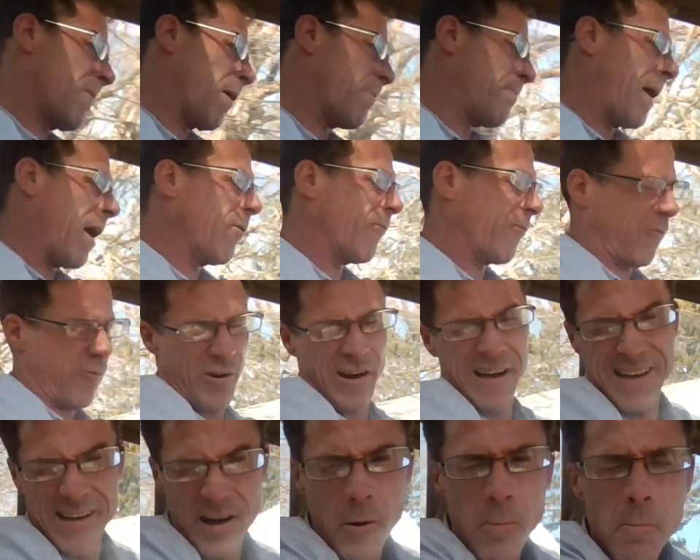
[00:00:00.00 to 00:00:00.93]
about
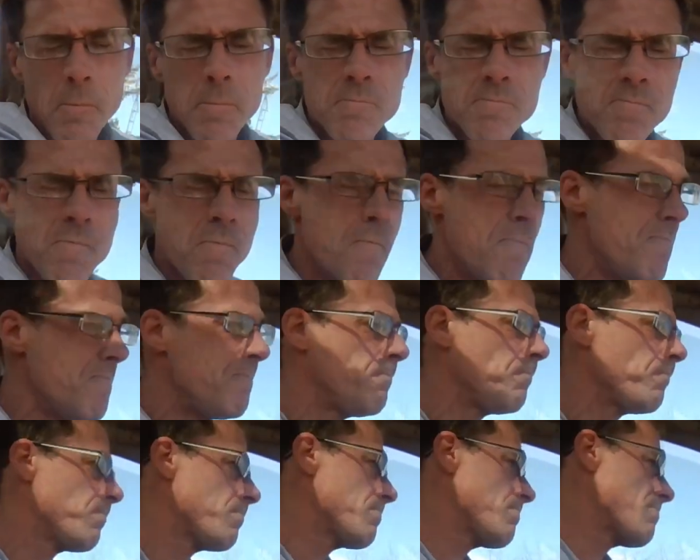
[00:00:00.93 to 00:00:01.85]
freedom
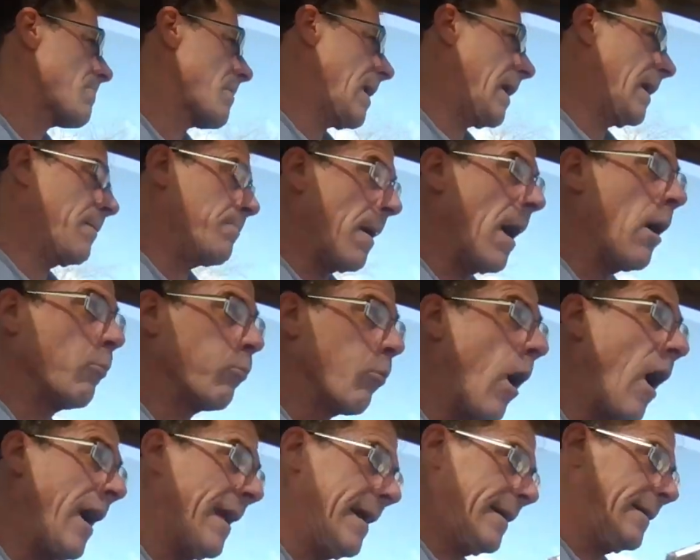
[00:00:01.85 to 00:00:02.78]
and about
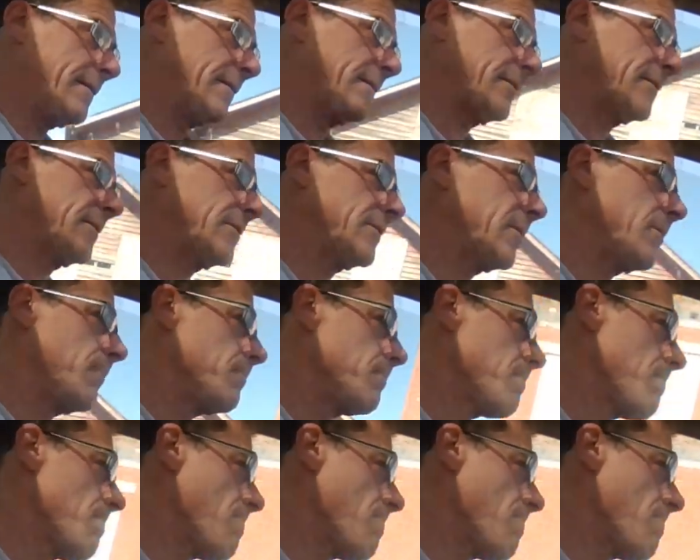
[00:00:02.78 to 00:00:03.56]
rights.